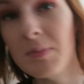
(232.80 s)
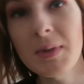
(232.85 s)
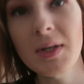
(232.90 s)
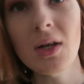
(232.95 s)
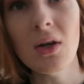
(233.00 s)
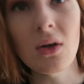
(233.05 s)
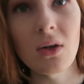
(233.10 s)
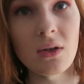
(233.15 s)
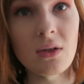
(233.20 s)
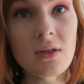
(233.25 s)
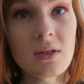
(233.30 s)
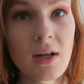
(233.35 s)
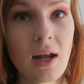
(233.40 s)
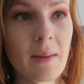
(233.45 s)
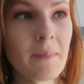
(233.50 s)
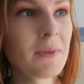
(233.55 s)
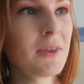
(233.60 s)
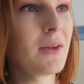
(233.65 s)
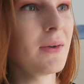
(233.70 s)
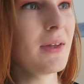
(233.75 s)
because
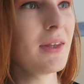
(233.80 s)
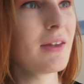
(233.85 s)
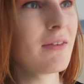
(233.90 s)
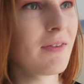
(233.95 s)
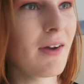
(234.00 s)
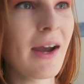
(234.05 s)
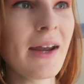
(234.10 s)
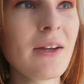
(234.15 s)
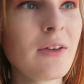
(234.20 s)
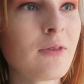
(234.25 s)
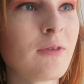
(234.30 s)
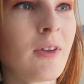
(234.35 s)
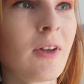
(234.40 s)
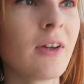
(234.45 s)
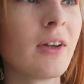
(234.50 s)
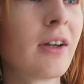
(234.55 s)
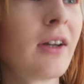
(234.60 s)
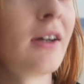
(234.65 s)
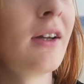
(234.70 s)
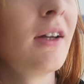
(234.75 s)
I'm doing the vinyl
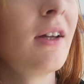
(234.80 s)
vlog.